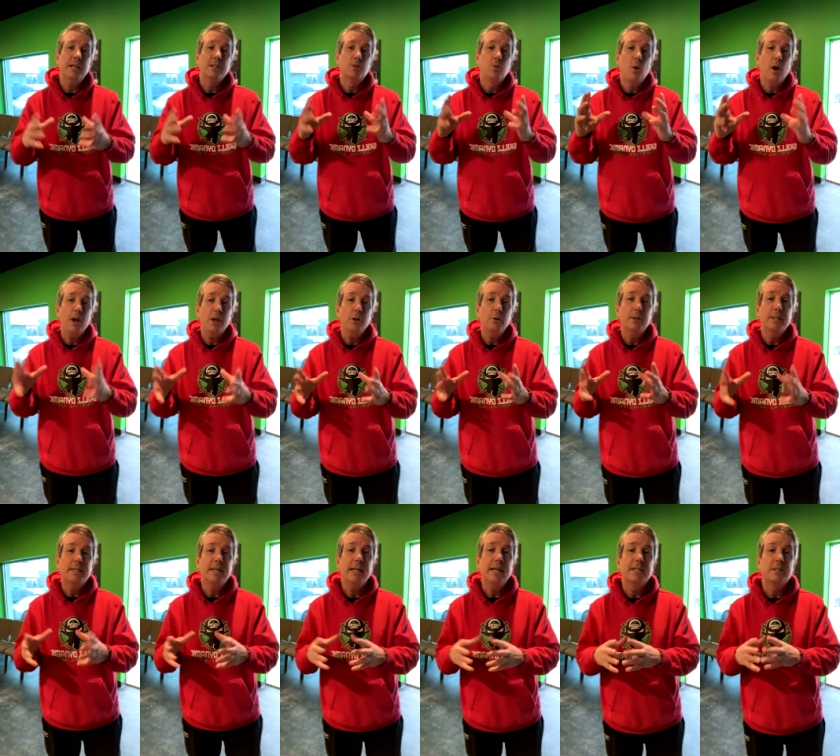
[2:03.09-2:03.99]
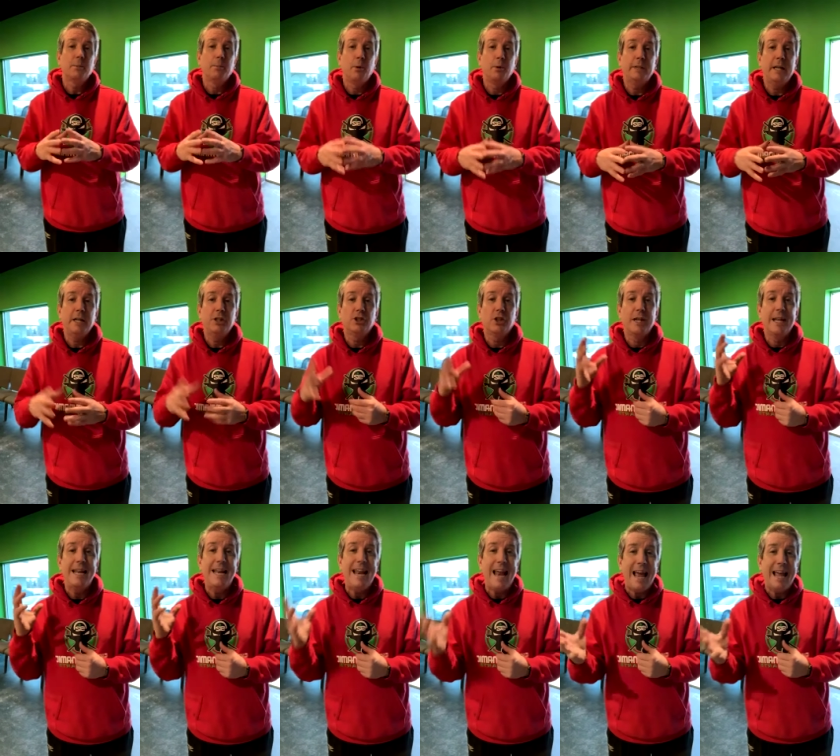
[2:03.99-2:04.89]
is what you see as a potential
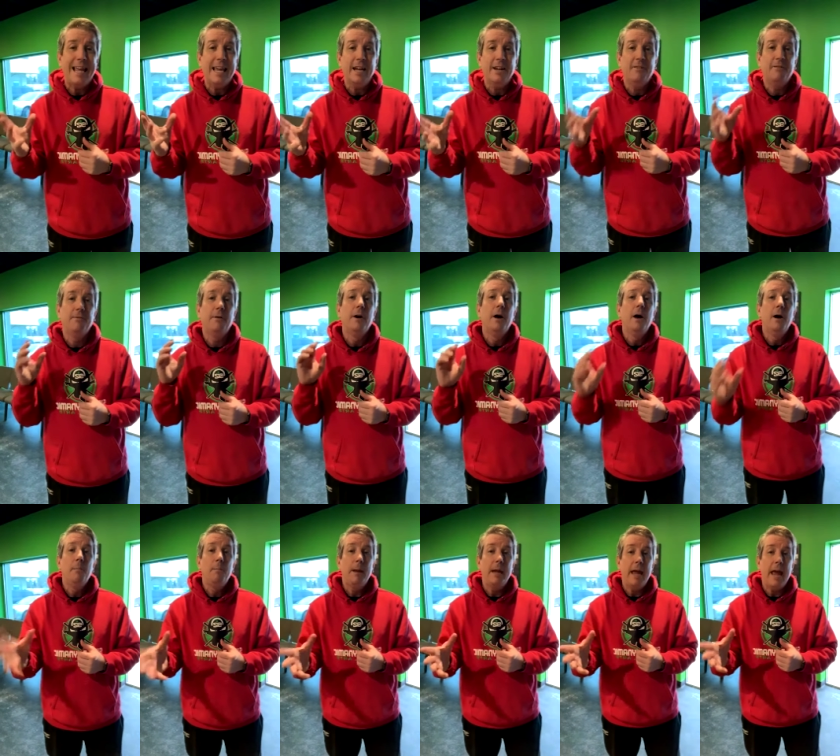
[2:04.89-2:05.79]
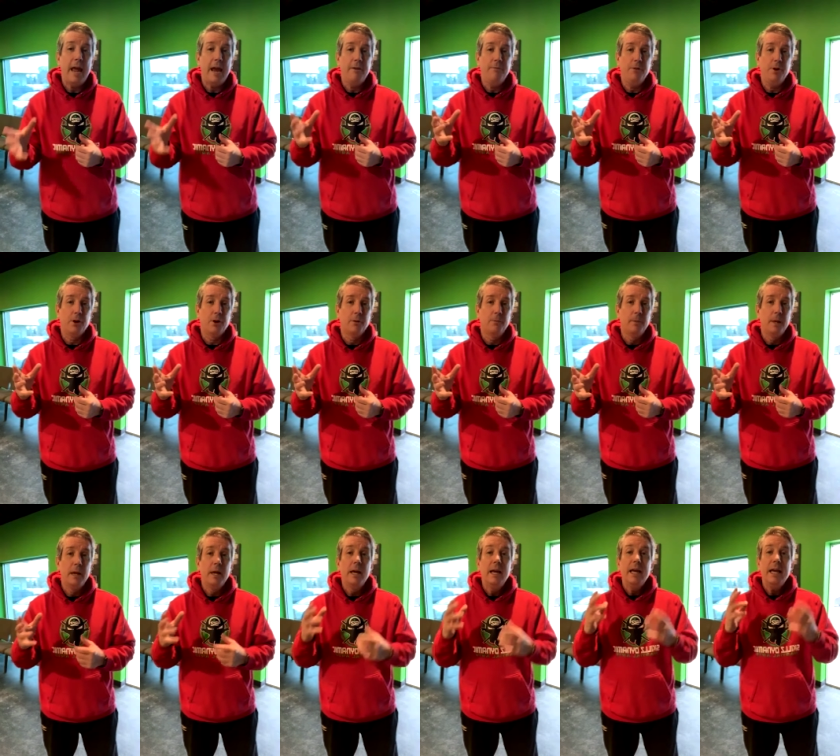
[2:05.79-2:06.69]
negative
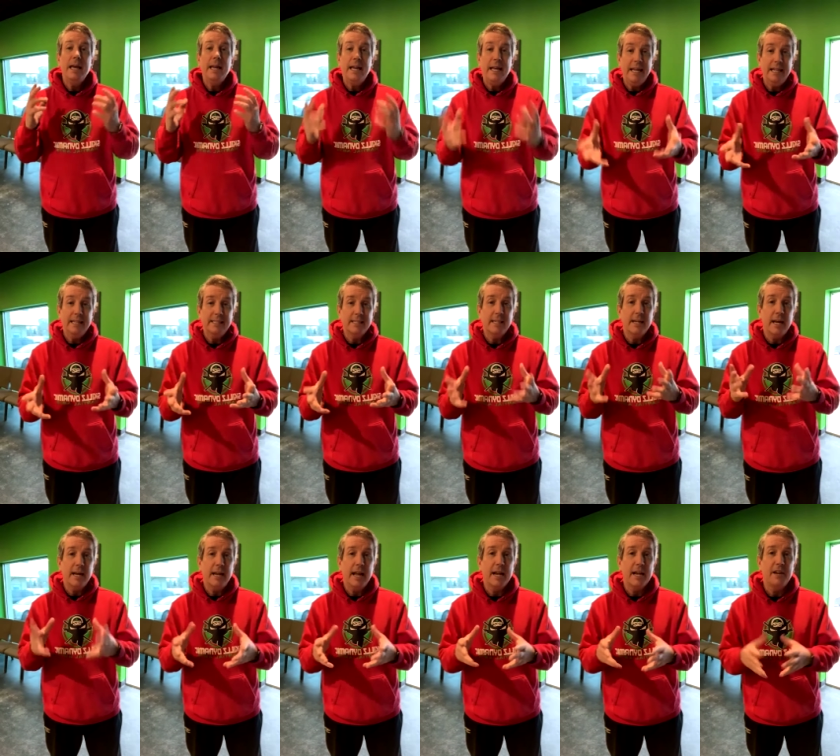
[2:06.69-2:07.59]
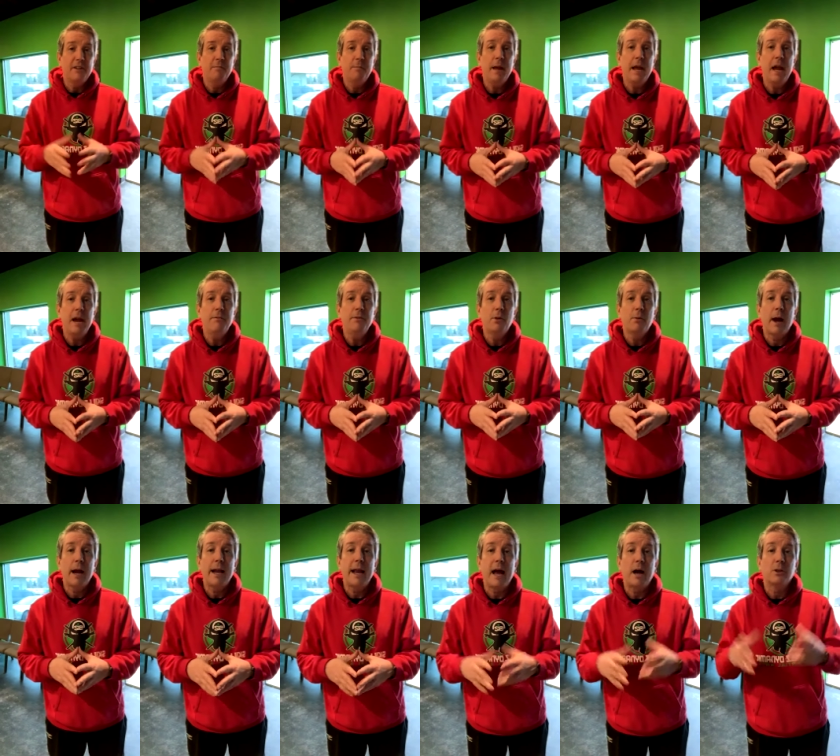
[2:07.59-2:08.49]
behavior isn't a negative behavior
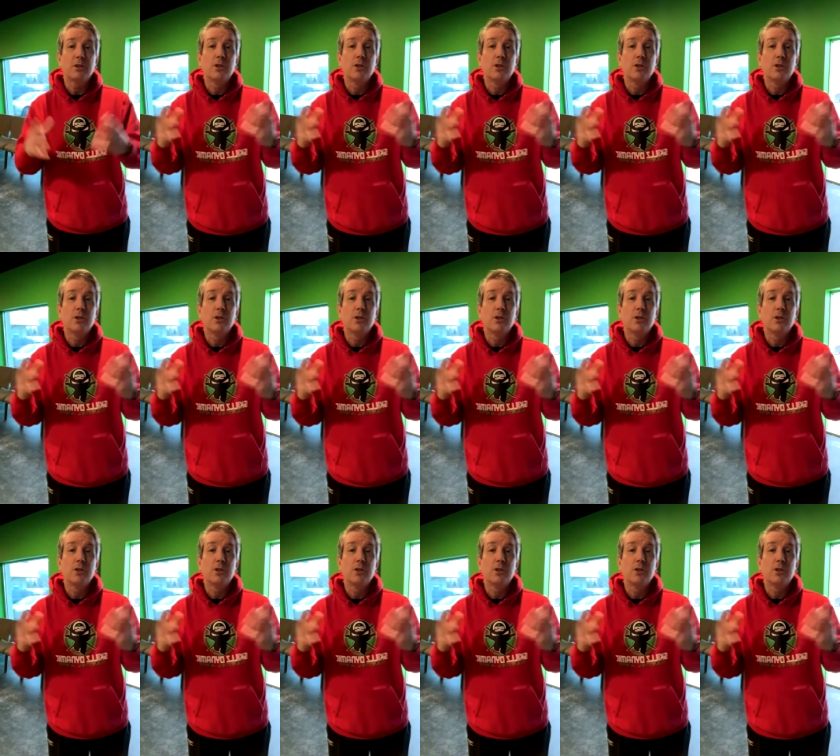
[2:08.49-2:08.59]
right now.